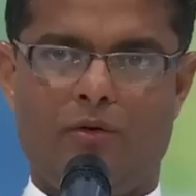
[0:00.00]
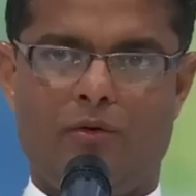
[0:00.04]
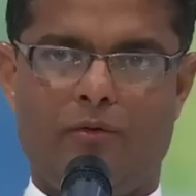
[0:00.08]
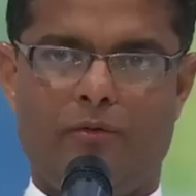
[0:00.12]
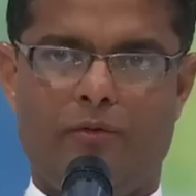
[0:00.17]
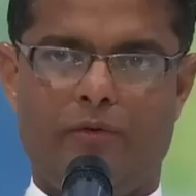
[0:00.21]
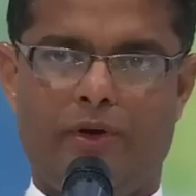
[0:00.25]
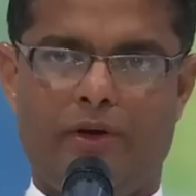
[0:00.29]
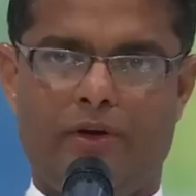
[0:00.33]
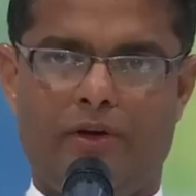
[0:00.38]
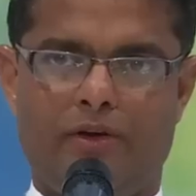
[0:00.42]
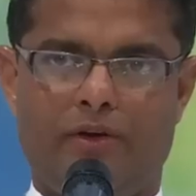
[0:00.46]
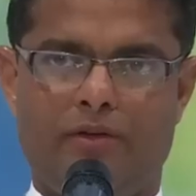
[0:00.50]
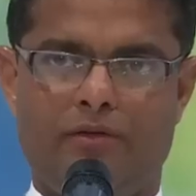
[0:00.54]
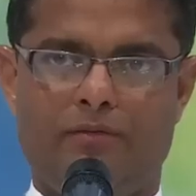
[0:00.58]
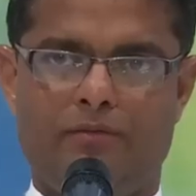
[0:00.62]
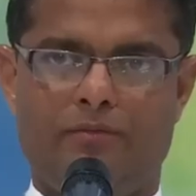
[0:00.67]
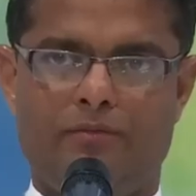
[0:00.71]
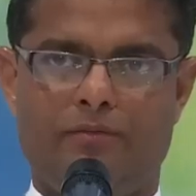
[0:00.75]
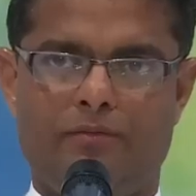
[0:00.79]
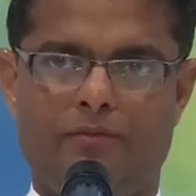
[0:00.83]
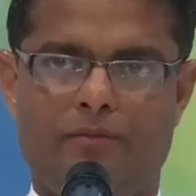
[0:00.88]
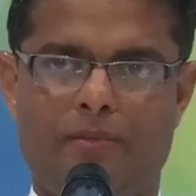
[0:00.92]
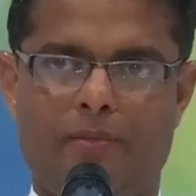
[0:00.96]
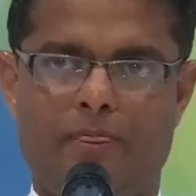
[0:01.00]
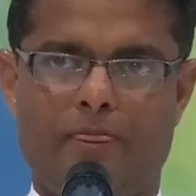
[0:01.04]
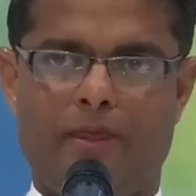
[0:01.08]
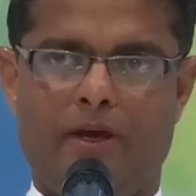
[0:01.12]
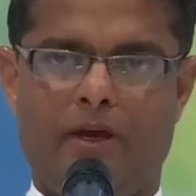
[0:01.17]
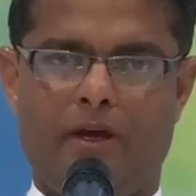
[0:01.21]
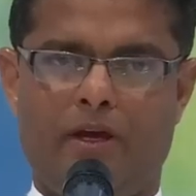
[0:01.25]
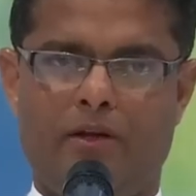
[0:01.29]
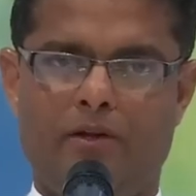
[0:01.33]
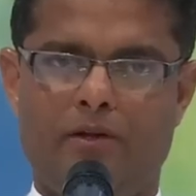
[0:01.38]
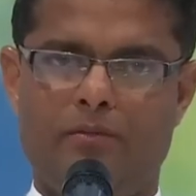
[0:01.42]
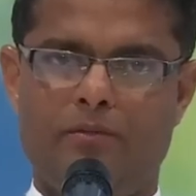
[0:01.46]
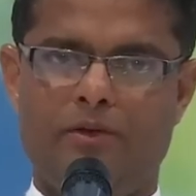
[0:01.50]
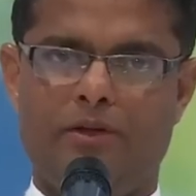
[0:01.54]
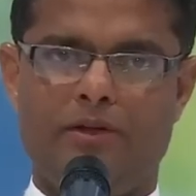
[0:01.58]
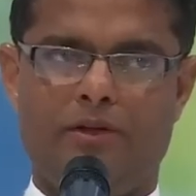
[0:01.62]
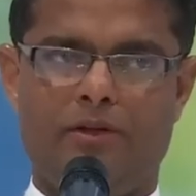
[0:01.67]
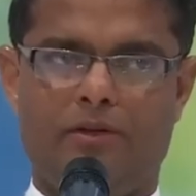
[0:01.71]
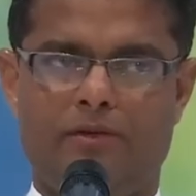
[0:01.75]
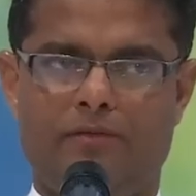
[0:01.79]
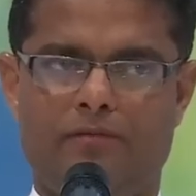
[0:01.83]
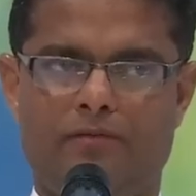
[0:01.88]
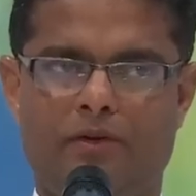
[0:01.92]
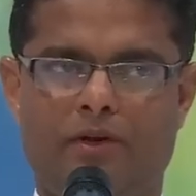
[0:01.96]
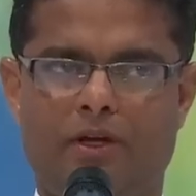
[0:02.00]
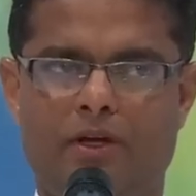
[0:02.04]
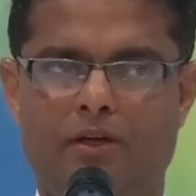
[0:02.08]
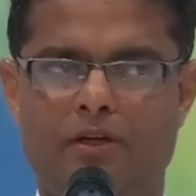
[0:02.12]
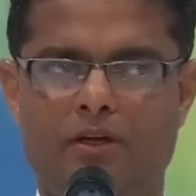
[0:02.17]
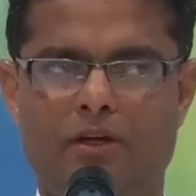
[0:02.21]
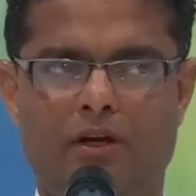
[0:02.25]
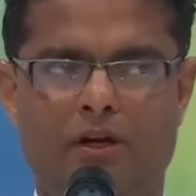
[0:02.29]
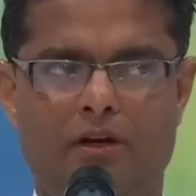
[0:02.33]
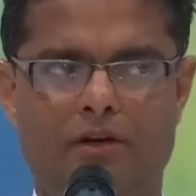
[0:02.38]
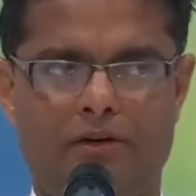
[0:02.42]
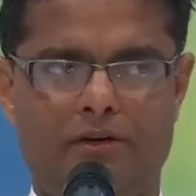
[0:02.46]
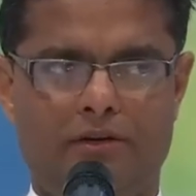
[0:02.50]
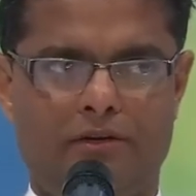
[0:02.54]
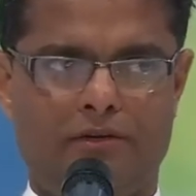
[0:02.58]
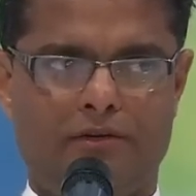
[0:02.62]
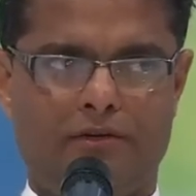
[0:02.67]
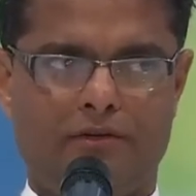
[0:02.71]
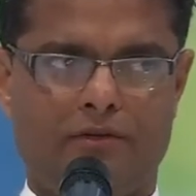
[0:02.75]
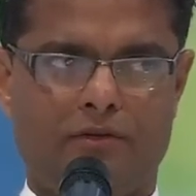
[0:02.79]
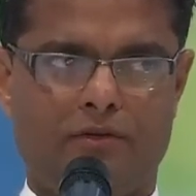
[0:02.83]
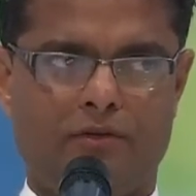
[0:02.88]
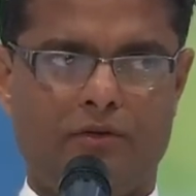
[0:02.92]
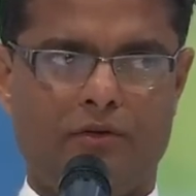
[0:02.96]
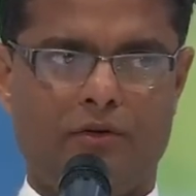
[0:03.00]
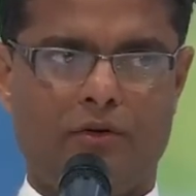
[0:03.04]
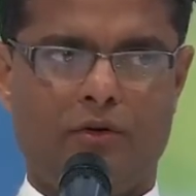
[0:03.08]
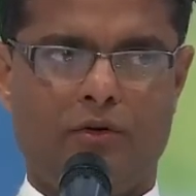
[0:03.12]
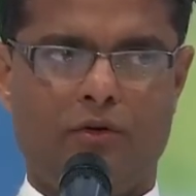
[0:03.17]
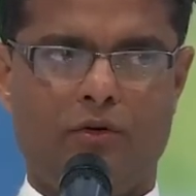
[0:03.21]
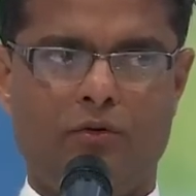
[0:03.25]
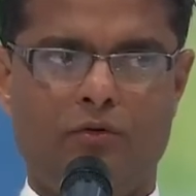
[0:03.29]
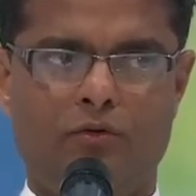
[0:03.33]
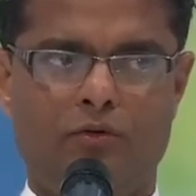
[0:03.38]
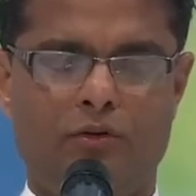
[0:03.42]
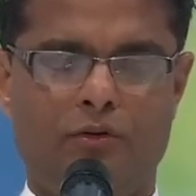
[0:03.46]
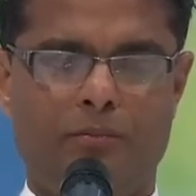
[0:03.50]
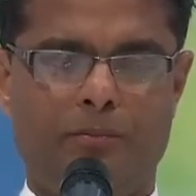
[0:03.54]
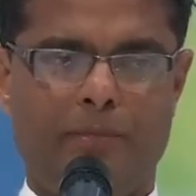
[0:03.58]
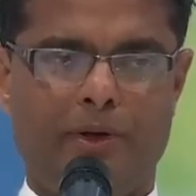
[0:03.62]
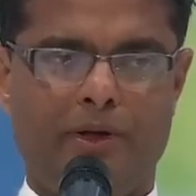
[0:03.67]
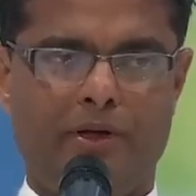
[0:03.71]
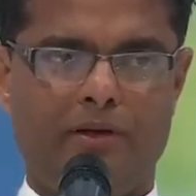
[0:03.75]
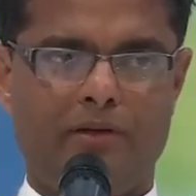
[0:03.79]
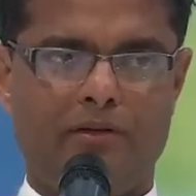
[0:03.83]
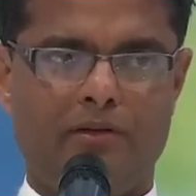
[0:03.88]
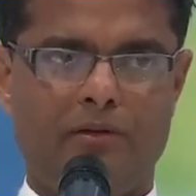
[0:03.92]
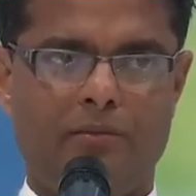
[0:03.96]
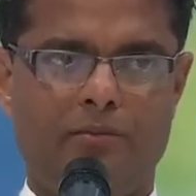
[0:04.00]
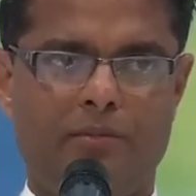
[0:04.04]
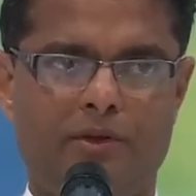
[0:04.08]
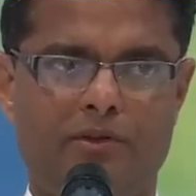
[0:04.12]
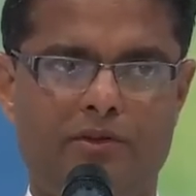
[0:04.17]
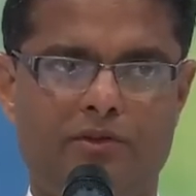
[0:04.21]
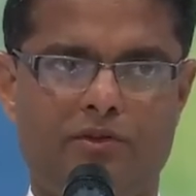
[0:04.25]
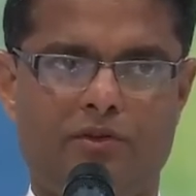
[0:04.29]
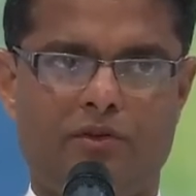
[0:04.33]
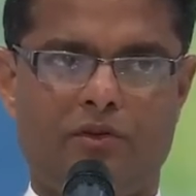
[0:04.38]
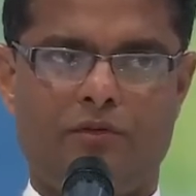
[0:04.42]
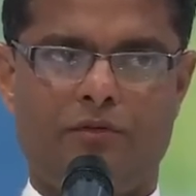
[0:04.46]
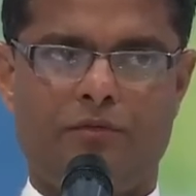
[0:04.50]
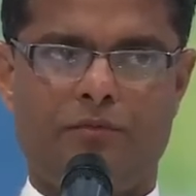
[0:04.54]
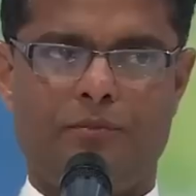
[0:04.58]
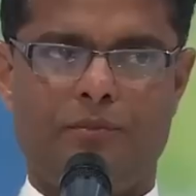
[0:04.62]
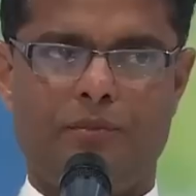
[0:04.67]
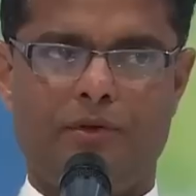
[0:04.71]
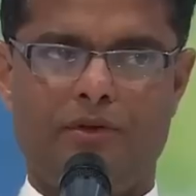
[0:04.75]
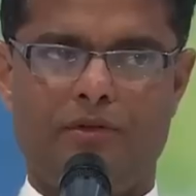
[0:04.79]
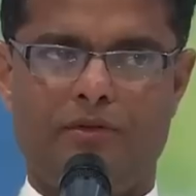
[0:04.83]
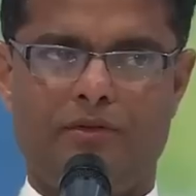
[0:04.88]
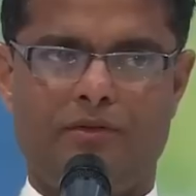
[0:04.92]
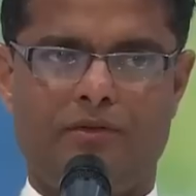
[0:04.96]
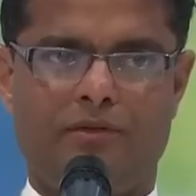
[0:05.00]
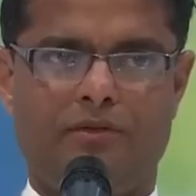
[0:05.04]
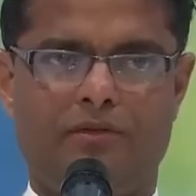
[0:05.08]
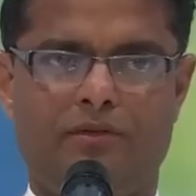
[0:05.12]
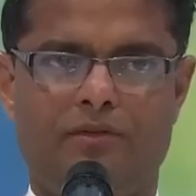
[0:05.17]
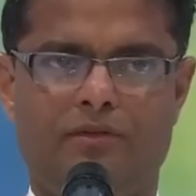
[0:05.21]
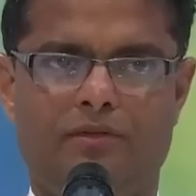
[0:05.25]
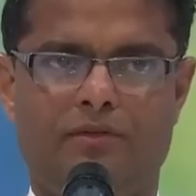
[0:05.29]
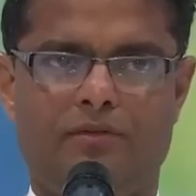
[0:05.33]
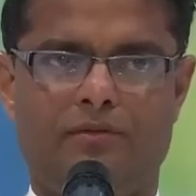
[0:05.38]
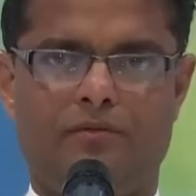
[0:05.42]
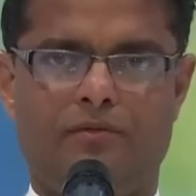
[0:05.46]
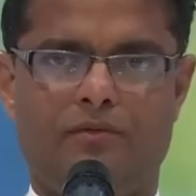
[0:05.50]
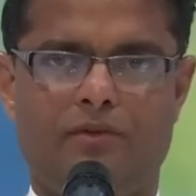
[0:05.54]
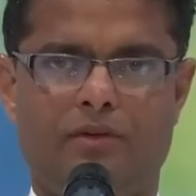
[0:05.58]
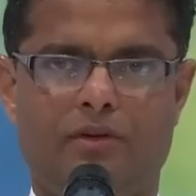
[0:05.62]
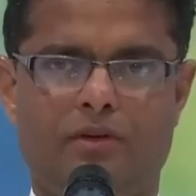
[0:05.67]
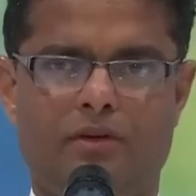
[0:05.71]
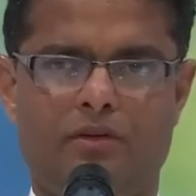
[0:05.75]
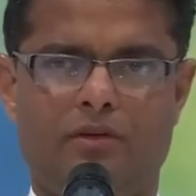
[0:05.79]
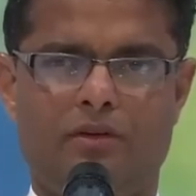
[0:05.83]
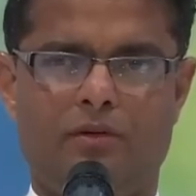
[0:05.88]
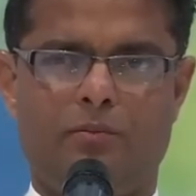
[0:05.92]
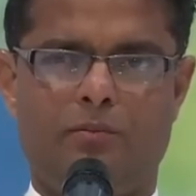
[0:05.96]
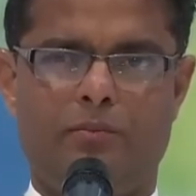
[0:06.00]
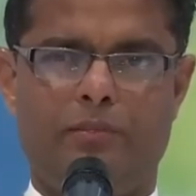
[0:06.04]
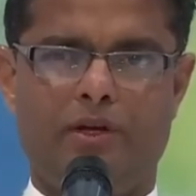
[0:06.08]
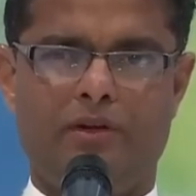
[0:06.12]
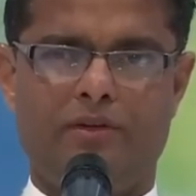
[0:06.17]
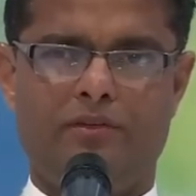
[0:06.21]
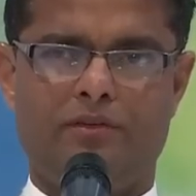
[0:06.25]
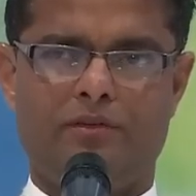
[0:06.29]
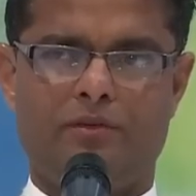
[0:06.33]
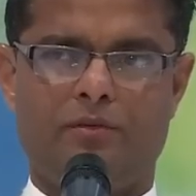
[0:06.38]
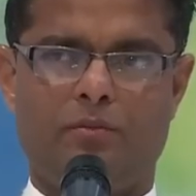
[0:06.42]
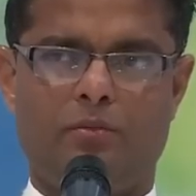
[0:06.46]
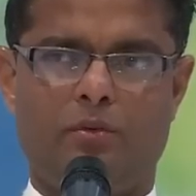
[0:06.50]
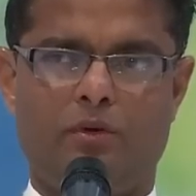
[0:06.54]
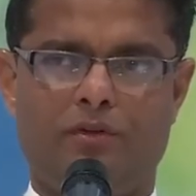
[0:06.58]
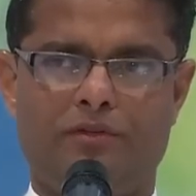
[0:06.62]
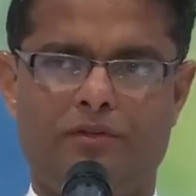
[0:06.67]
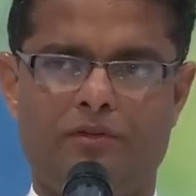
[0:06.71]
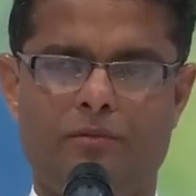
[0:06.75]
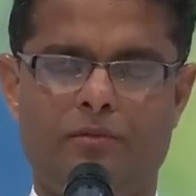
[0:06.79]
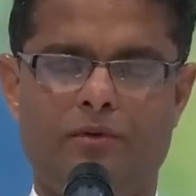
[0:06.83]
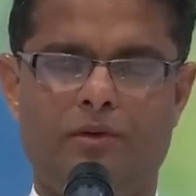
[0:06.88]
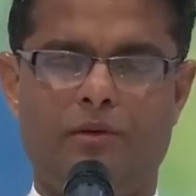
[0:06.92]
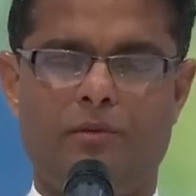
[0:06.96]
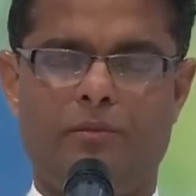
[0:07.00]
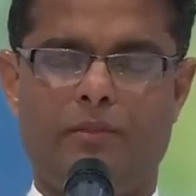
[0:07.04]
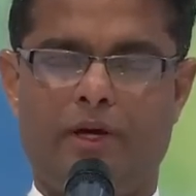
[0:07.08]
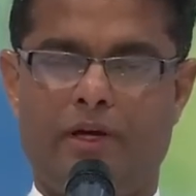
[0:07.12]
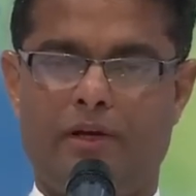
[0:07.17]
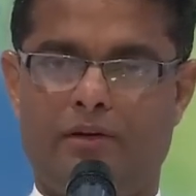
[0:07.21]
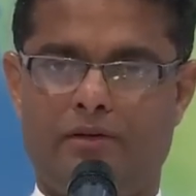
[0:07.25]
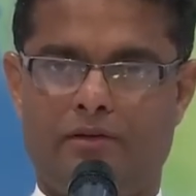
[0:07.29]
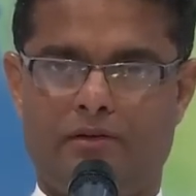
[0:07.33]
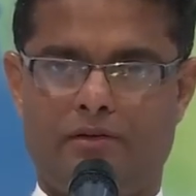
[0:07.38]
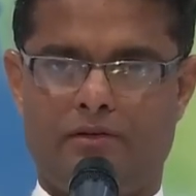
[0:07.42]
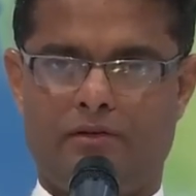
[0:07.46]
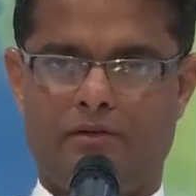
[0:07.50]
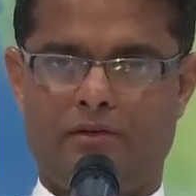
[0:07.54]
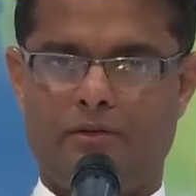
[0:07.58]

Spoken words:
wherein any artist who would paint the picture of peace in the best possible manner,